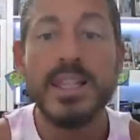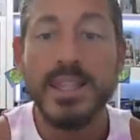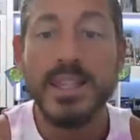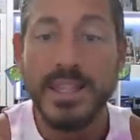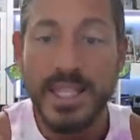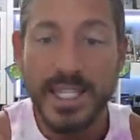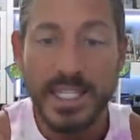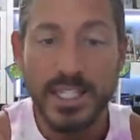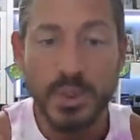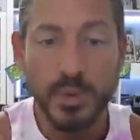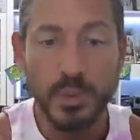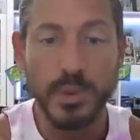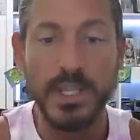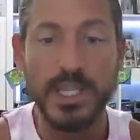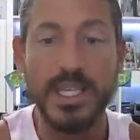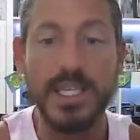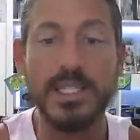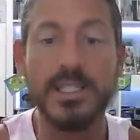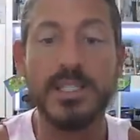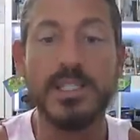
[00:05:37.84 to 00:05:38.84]
This
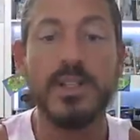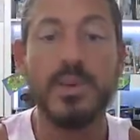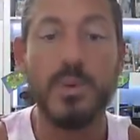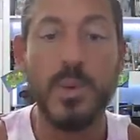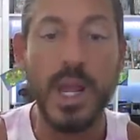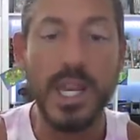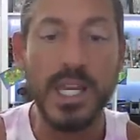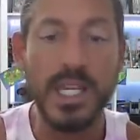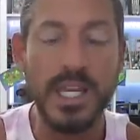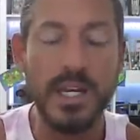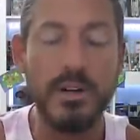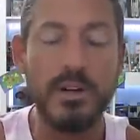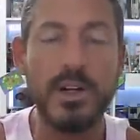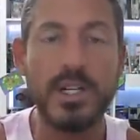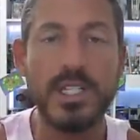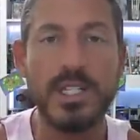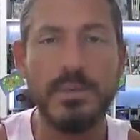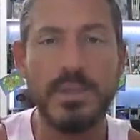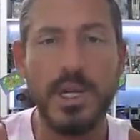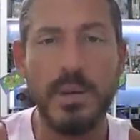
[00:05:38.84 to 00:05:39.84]
release, right here
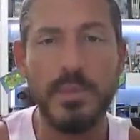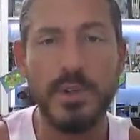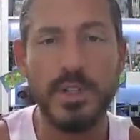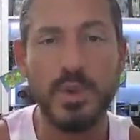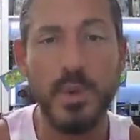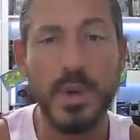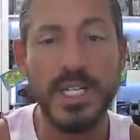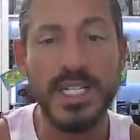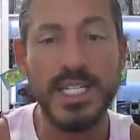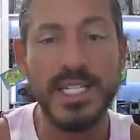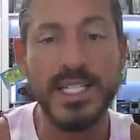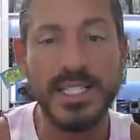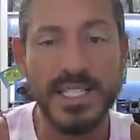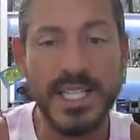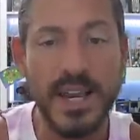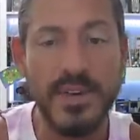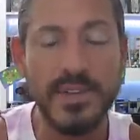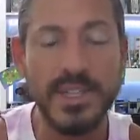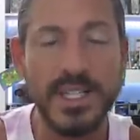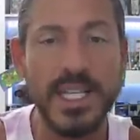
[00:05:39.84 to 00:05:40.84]
on September
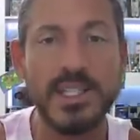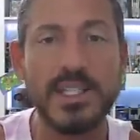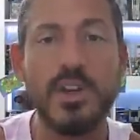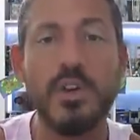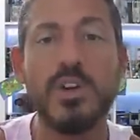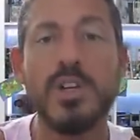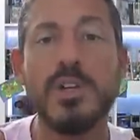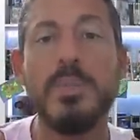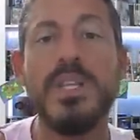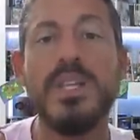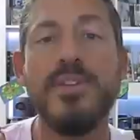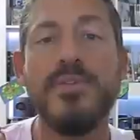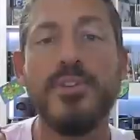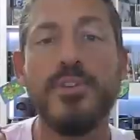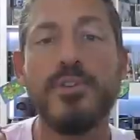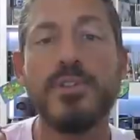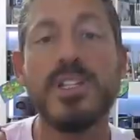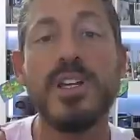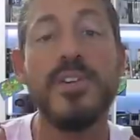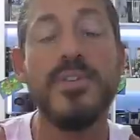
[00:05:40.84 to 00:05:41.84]
27th, is going to be the
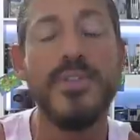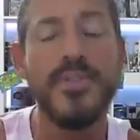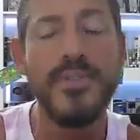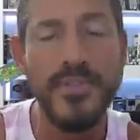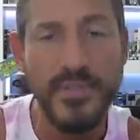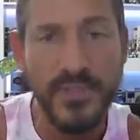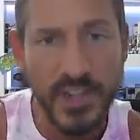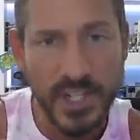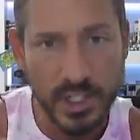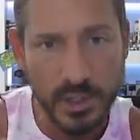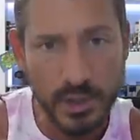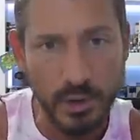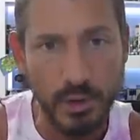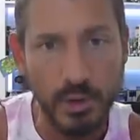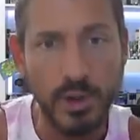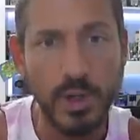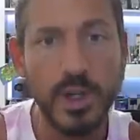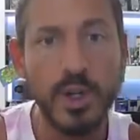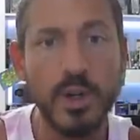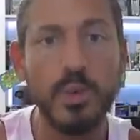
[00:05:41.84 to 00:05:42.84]
first
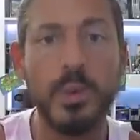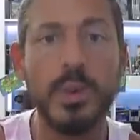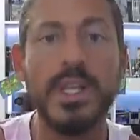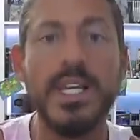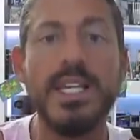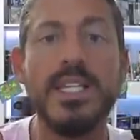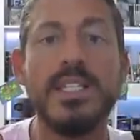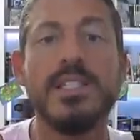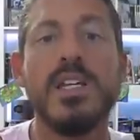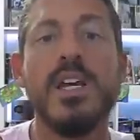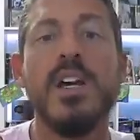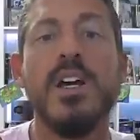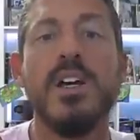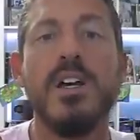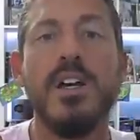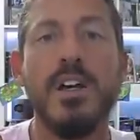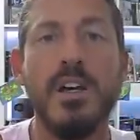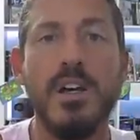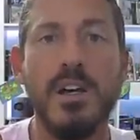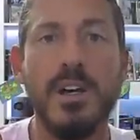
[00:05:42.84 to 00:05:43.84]
official release
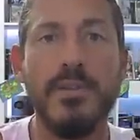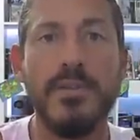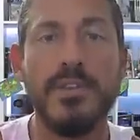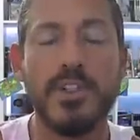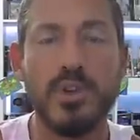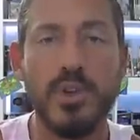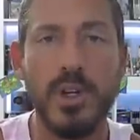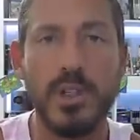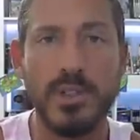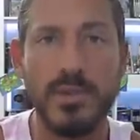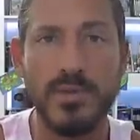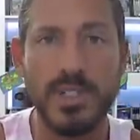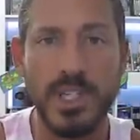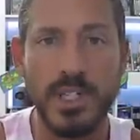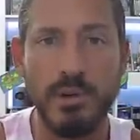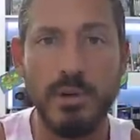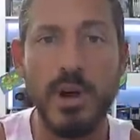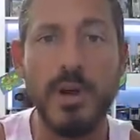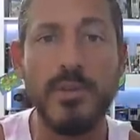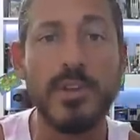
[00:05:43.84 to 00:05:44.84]
of Trails of
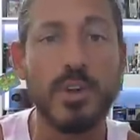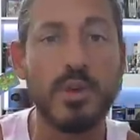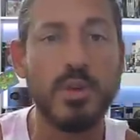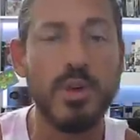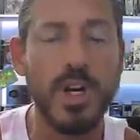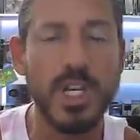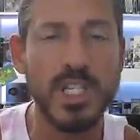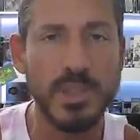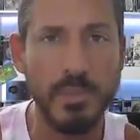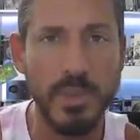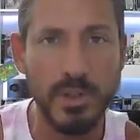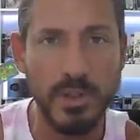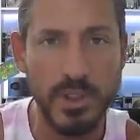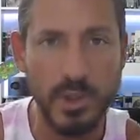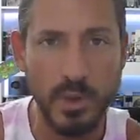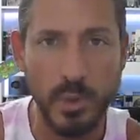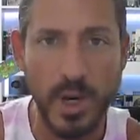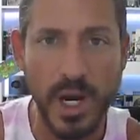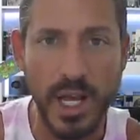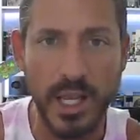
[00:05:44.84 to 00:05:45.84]
Zero of the Crossbell
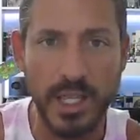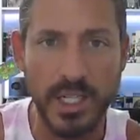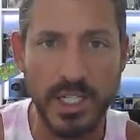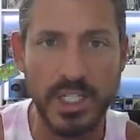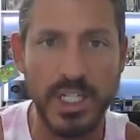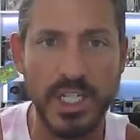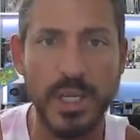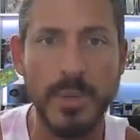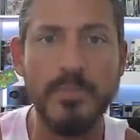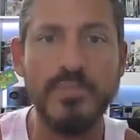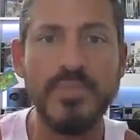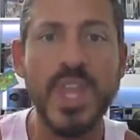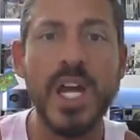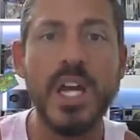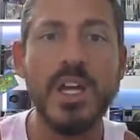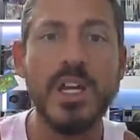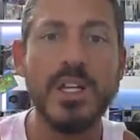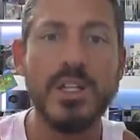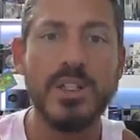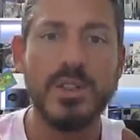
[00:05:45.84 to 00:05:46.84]
duology.
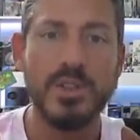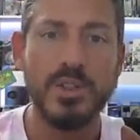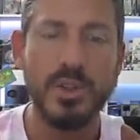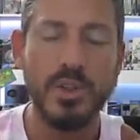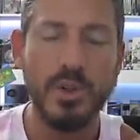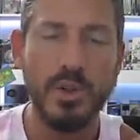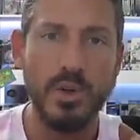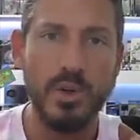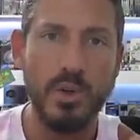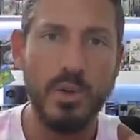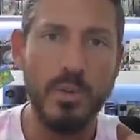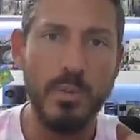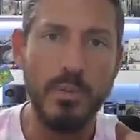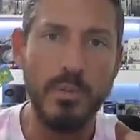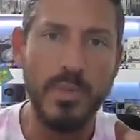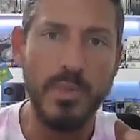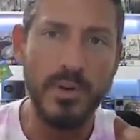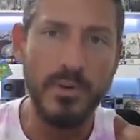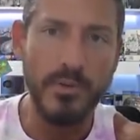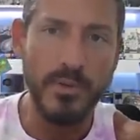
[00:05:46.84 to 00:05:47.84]
So,
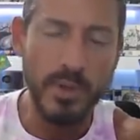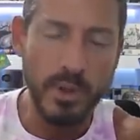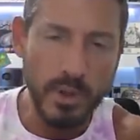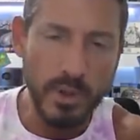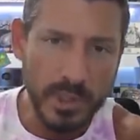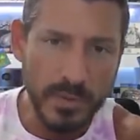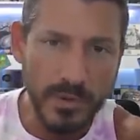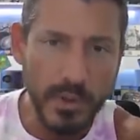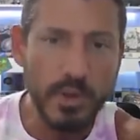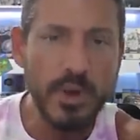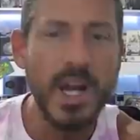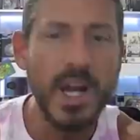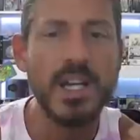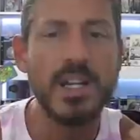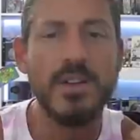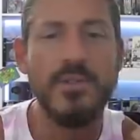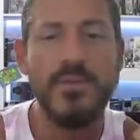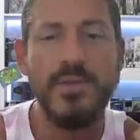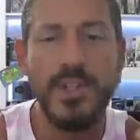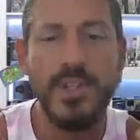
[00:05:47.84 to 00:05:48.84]
for those of you kind
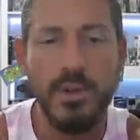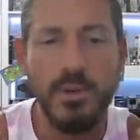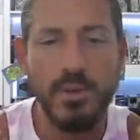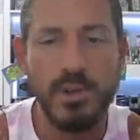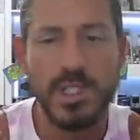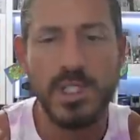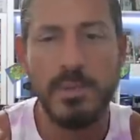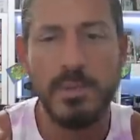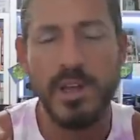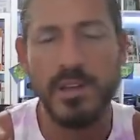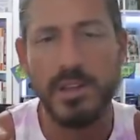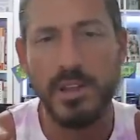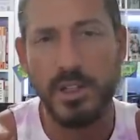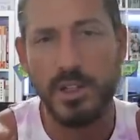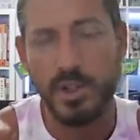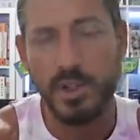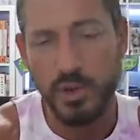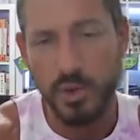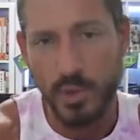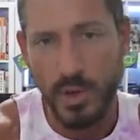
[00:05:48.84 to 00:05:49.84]
of confused about the
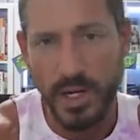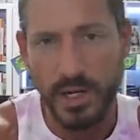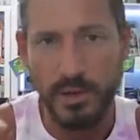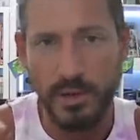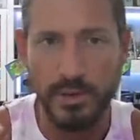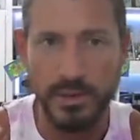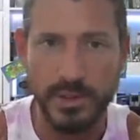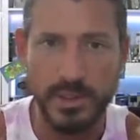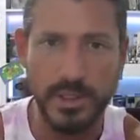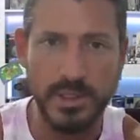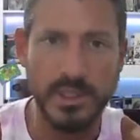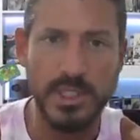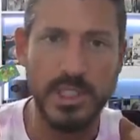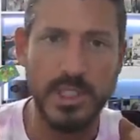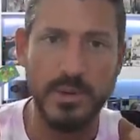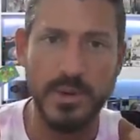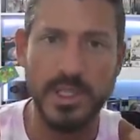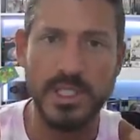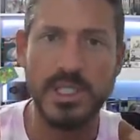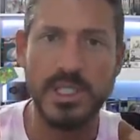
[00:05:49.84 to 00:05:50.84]
Trails
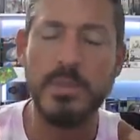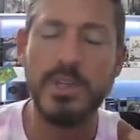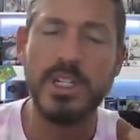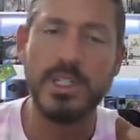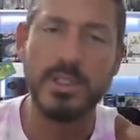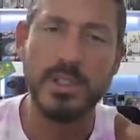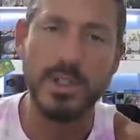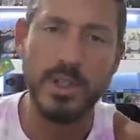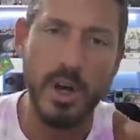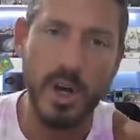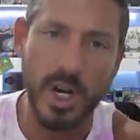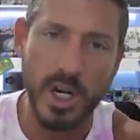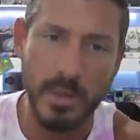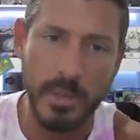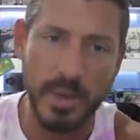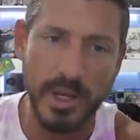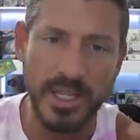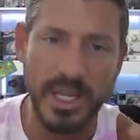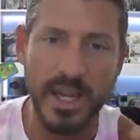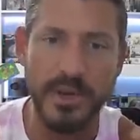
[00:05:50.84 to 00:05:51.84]
series, let me just talk
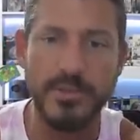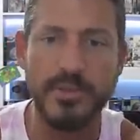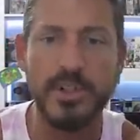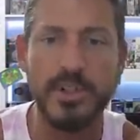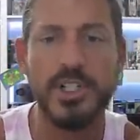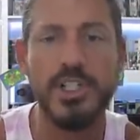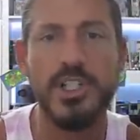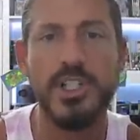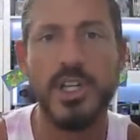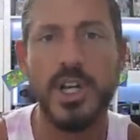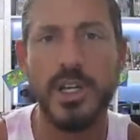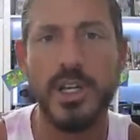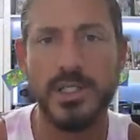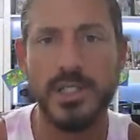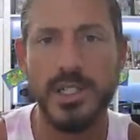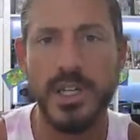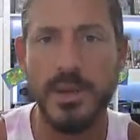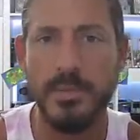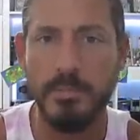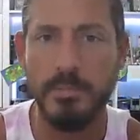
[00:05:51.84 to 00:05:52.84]
about that for
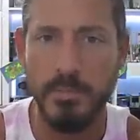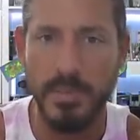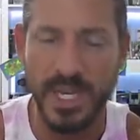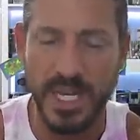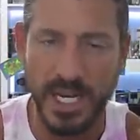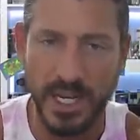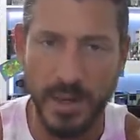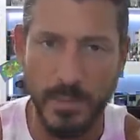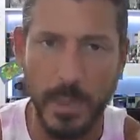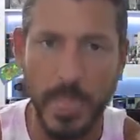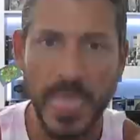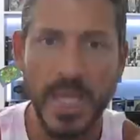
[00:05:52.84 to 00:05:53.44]
just a minute.